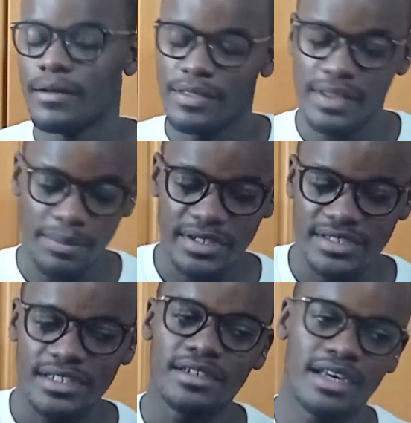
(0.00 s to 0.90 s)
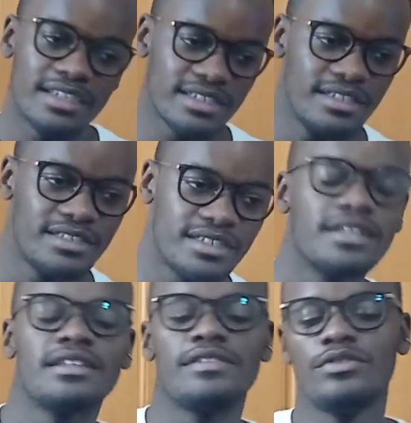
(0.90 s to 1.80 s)
that being said as I did
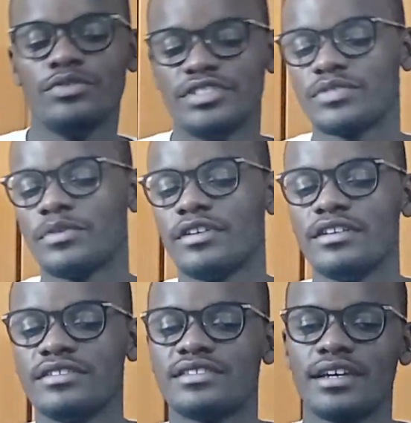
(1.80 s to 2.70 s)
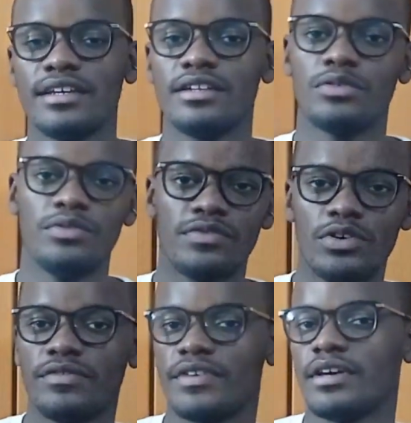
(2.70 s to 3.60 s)
say if you do just want to learn slide and goof
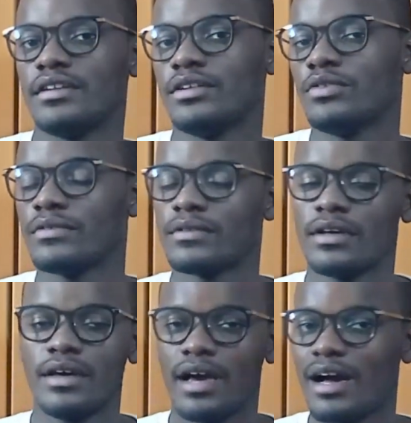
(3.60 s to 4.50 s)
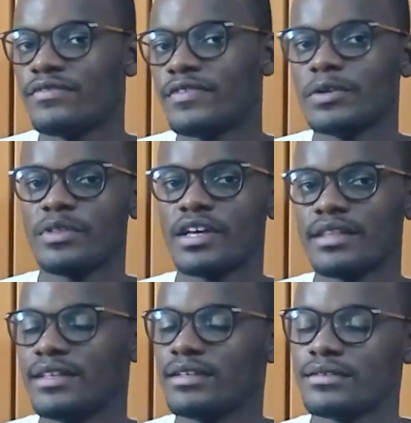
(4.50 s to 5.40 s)
off and you know have fun with
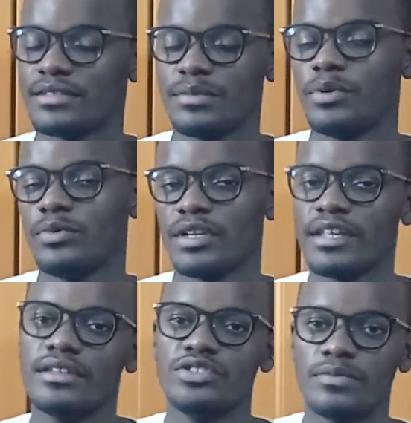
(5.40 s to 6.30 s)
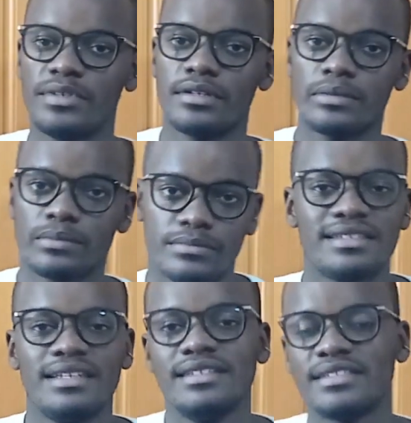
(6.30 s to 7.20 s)
that then this board will get the job done
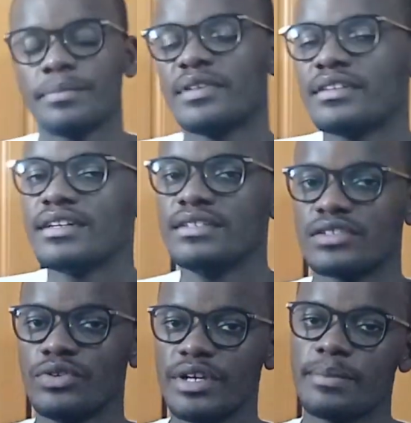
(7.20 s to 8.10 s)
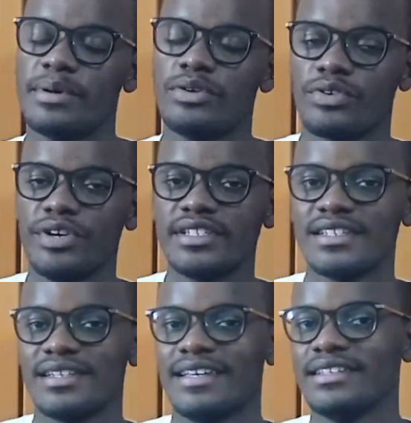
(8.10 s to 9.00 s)
lastly something that it's good at but not great
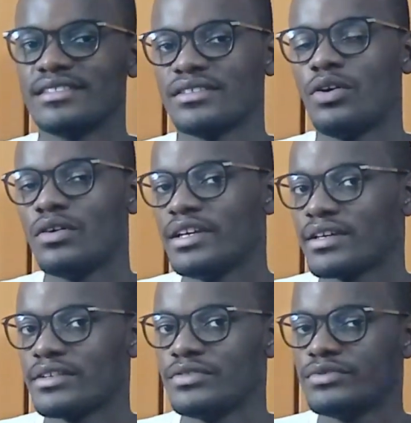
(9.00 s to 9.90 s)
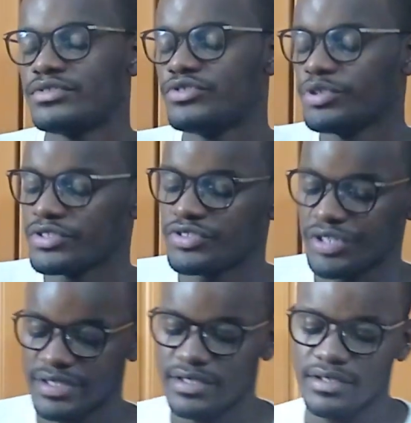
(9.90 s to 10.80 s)
at is ollieing and do, doing
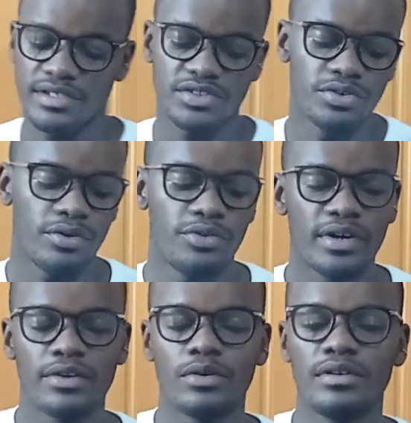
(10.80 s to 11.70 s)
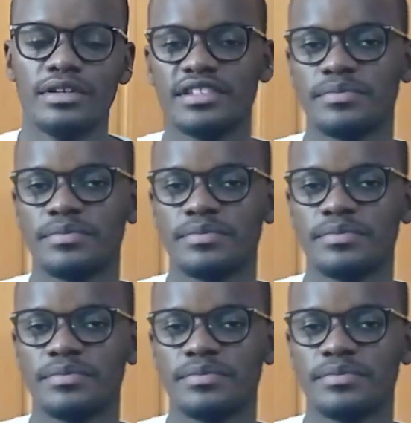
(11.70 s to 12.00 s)
tricks so you can ollie this